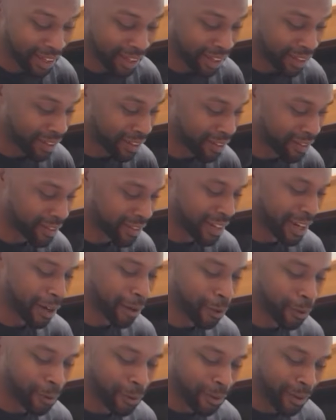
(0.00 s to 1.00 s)

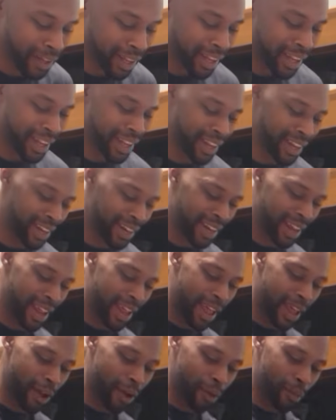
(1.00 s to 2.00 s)
sterile and
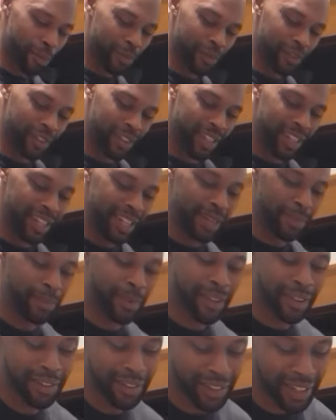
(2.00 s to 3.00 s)
helps keep
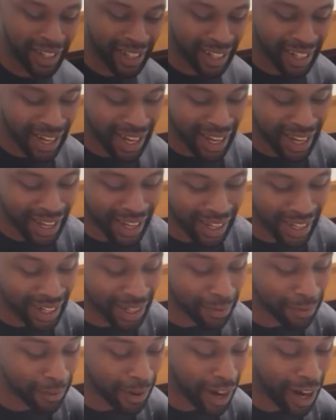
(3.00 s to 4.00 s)
the
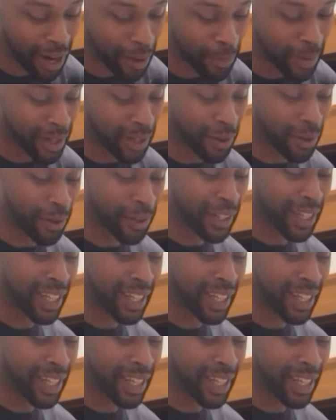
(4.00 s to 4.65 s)
environment on the